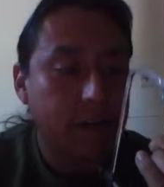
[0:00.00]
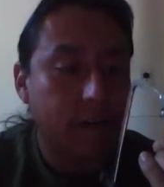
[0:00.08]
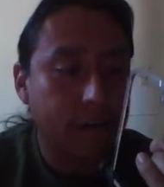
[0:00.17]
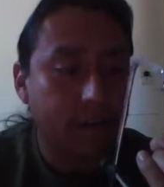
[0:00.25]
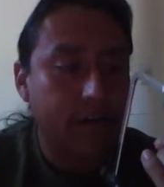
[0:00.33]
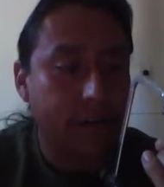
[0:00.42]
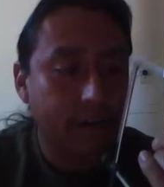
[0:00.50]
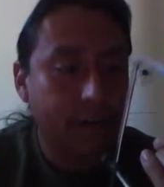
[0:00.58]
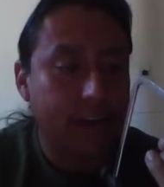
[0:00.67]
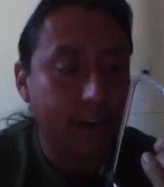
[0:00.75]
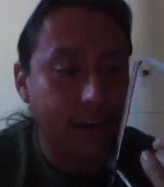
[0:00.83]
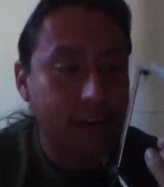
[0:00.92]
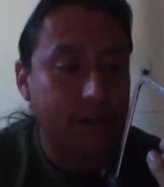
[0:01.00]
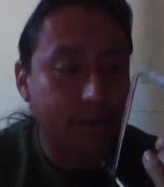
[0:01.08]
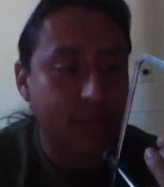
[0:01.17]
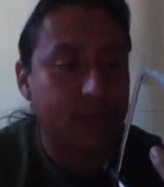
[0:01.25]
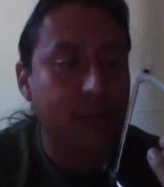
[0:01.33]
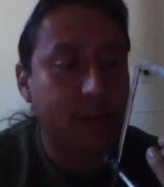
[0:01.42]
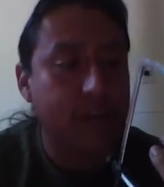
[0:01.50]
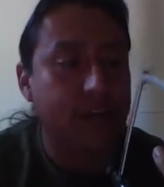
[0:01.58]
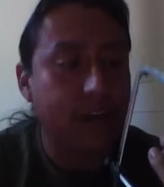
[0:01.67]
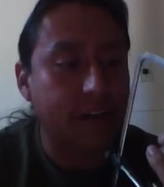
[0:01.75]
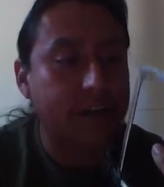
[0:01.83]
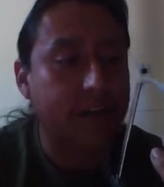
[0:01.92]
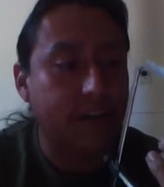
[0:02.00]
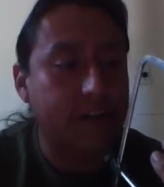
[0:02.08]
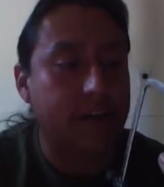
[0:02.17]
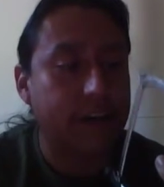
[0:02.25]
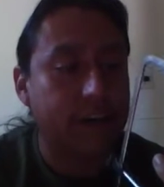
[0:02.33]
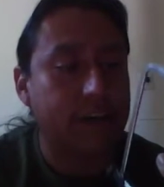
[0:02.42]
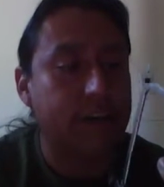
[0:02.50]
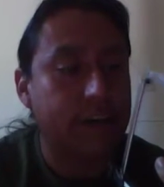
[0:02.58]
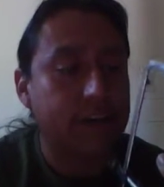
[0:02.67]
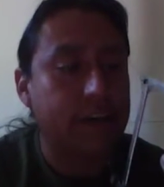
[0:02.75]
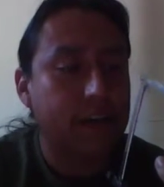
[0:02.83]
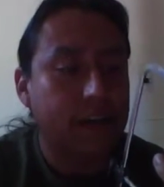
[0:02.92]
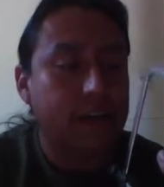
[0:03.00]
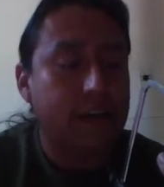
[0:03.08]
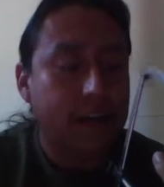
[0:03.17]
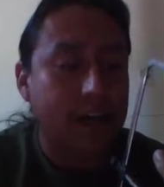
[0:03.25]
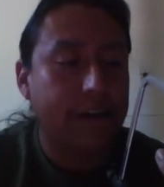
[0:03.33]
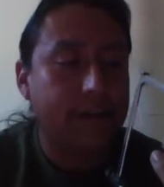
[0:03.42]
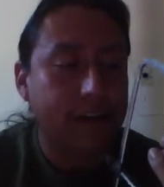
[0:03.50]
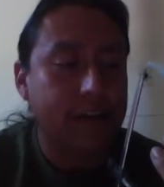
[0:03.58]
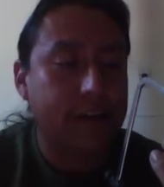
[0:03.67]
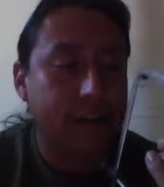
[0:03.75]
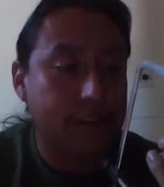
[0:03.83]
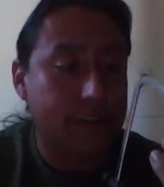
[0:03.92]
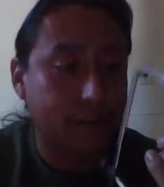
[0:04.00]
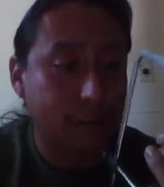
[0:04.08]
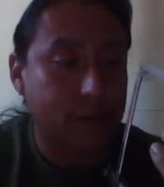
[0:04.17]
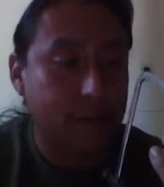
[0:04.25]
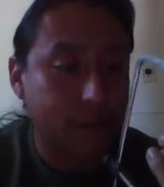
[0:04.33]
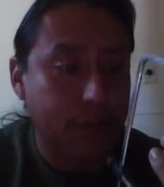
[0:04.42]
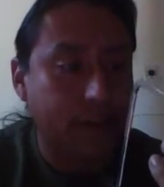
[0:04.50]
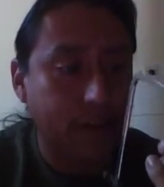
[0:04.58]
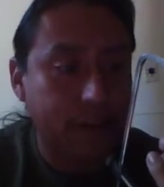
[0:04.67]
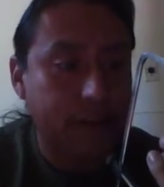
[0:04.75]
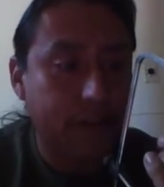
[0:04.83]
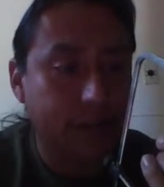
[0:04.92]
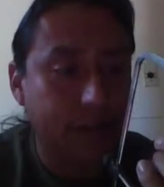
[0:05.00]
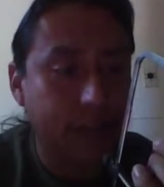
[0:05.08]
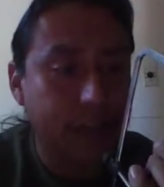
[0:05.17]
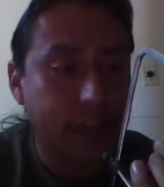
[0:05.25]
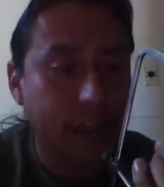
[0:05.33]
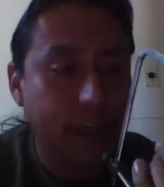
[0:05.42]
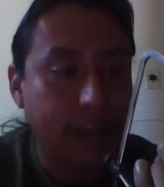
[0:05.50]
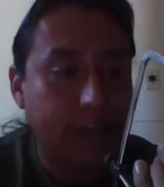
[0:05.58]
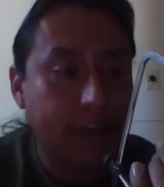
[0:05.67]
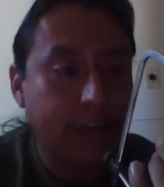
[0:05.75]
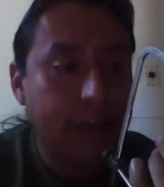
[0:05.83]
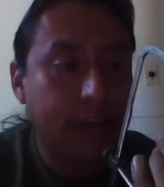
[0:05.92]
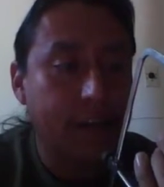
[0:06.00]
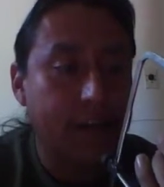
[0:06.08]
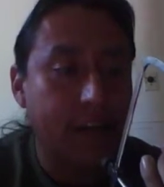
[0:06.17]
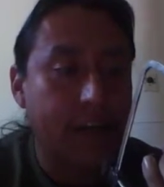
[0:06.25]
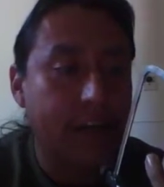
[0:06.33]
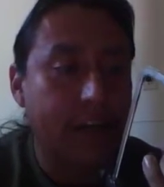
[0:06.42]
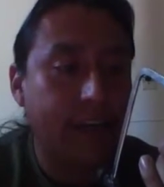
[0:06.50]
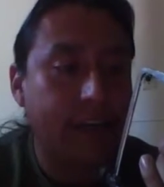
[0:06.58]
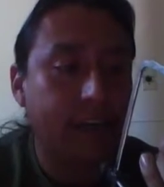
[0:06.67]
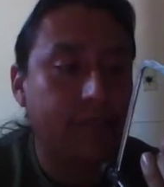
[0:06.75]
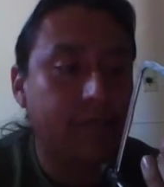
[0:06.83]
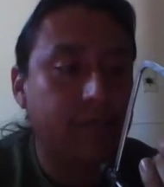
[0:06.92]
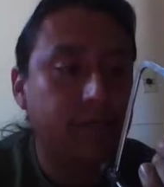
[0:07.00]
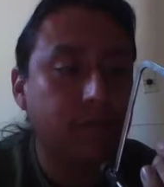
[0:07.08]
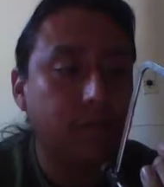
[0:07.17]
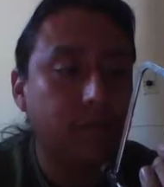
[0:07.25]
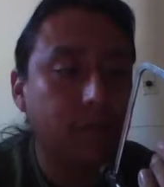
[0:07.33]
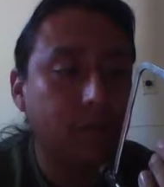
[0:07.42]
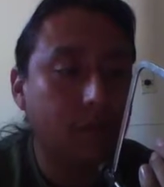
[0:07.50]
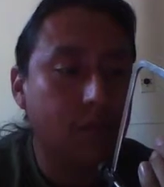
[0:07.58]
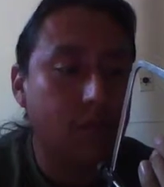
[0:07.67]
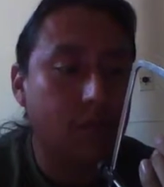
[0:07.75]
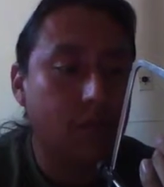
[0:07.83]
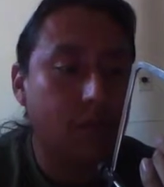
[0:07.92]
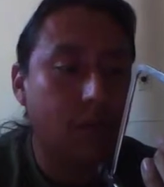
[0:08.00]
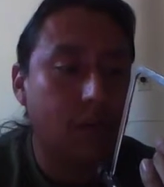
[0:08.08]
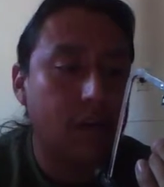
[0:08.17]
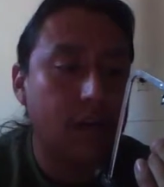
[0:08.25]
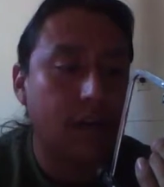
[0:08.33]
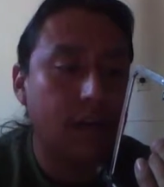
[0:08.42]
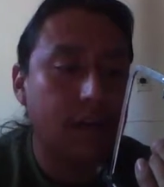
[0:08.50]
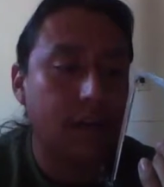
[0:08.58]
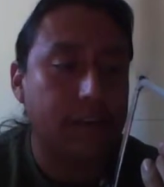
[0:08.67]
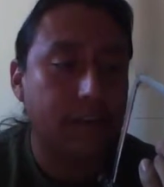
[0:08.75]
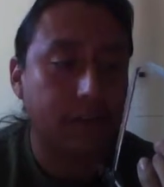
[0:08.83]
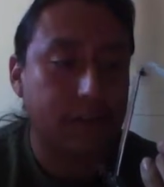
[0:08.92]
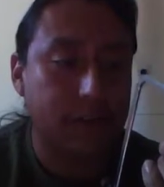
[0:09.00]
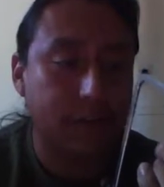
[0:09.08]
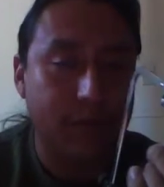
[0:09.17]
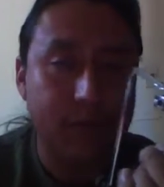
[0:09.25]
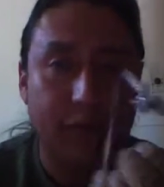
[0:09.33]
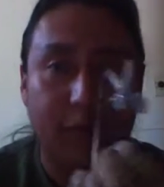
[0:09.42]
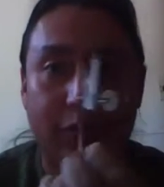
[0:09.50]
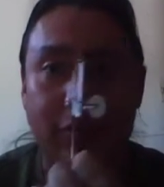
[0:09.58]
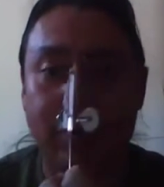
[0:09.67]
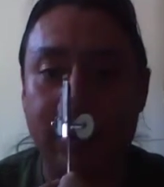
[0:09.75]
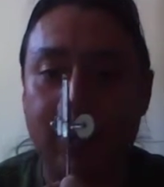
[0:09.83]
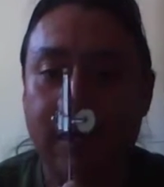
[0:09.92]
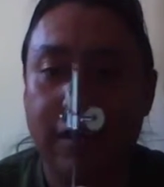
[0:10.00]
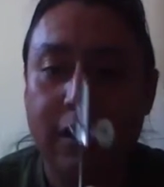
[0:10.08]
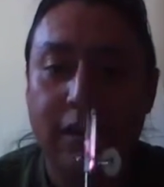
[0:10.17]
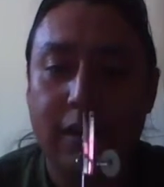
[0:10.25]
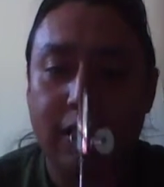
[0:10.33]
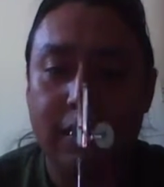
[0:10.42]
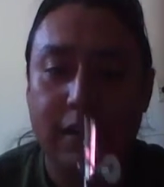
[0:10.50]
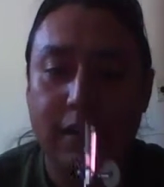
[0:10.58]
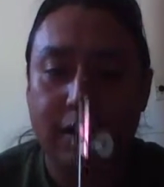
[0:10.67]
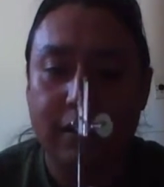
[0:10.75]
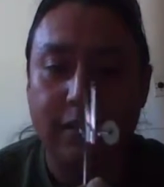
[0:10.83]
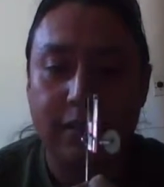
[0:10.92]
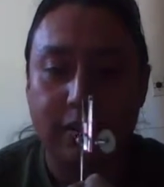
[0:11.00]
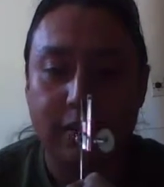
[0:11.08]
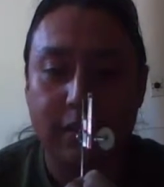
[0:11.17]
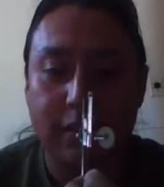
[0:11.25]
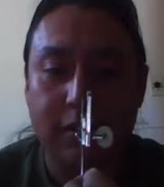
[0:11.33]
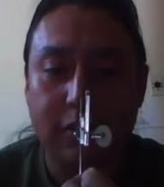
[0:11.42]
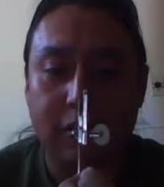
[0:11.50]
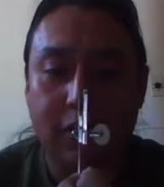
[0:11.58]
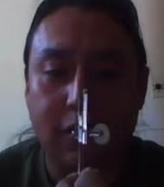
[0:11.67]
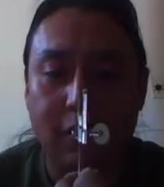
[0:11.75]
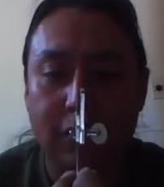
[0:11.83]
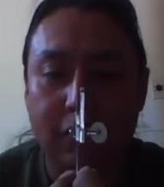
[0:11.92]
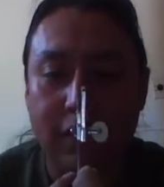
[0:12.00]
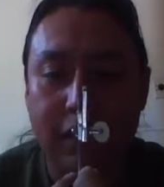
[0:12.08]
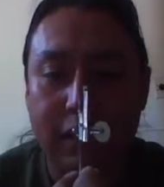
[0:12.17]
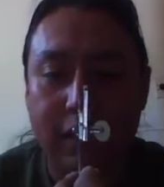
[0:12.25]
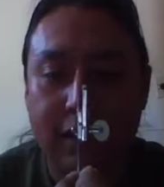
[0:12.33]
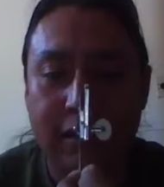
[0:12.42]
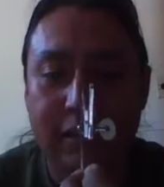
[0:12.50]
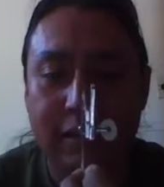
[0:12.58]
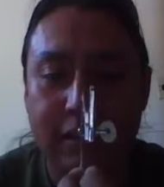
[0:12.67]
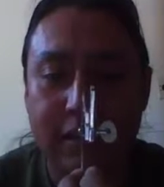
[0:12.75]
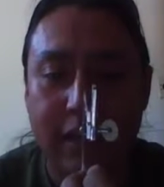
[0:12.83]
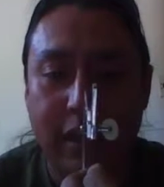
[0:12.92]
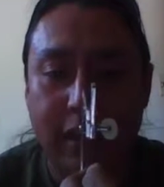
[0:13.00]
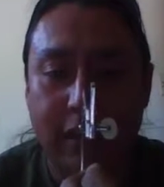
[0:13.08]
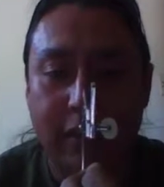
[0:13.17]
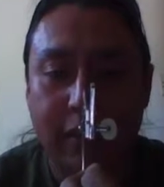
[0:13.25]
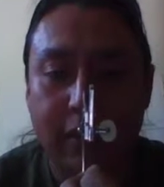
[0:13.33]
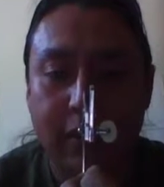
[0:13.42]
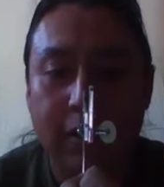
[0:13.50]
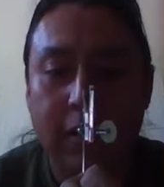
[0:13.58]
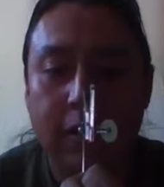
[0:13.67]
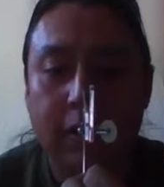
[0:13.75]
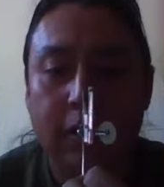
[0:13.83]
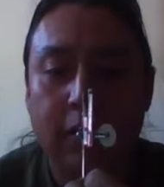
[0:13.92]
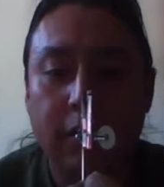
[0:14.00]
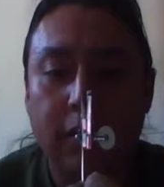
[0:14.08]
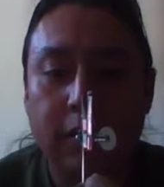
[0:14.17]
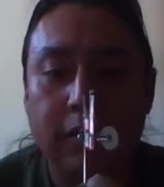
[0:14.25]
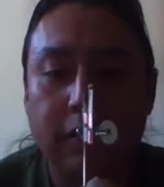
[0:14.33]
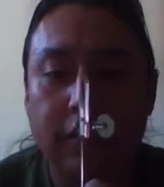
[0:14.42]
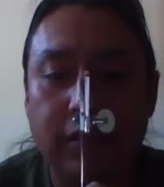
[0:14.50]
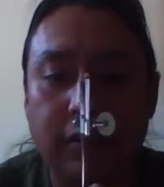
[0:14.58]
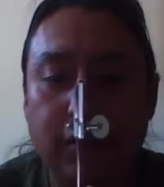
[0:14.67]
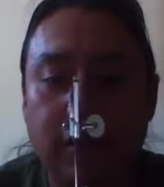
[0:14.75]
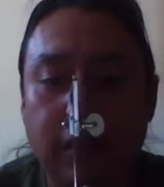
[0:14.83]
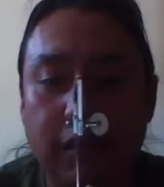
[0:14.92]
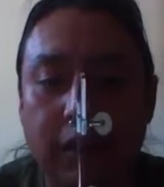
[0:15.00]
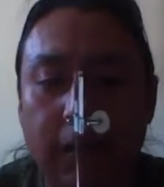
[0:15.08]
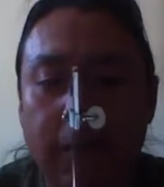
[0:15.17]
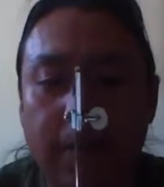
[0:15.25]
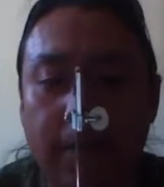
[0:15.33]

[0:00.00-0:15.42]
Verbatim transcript: very last jump ring cut through here. After this I'll start putting it into the chain. The chain that I showed you before is called a King's chain. And it's just with